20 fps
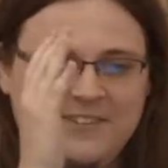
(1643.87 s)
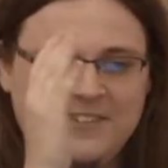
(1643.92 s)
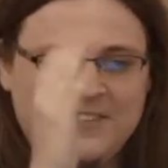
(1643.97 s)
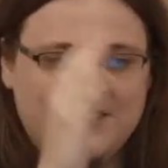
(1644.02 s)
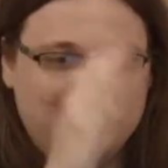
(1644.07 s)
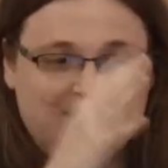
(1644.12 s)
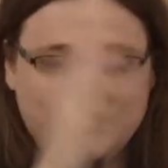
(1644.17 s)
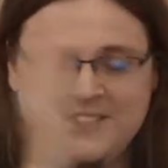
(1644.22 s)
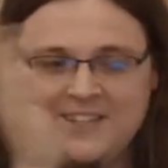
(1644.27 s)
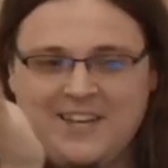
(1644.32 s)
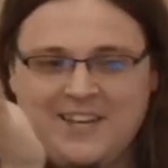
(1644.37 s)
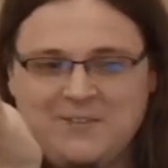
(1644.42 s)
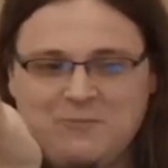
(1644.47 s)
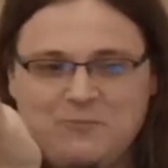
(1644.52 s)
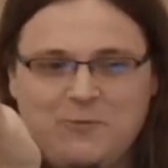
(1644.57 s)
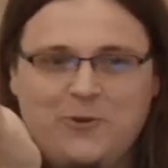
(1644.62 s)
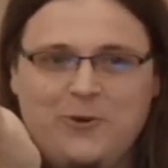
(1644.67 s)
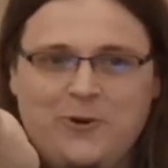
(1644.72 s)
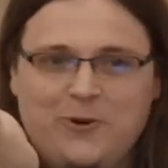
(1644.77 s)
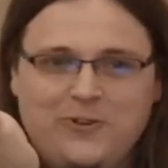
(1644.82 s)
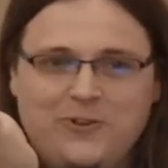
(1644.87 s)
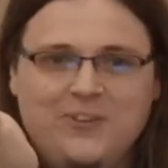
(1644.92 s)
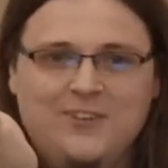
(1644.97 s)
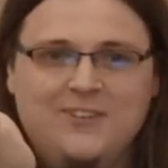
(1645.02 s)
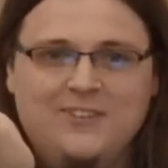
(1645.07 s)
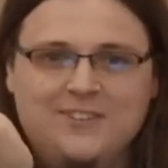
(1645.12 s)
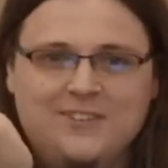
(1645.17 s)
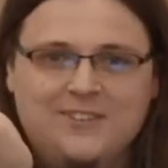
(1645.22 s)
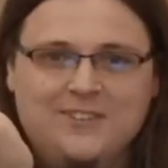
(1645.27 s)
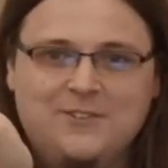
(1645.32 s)
since then worked
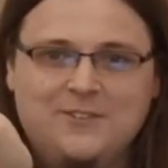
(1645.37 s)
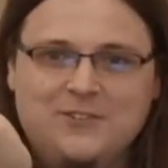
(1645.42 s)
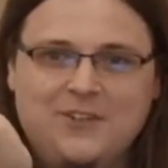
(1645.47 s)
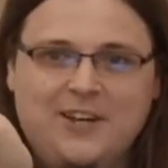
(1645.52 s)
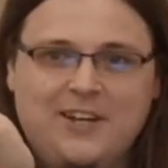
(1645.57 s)
on such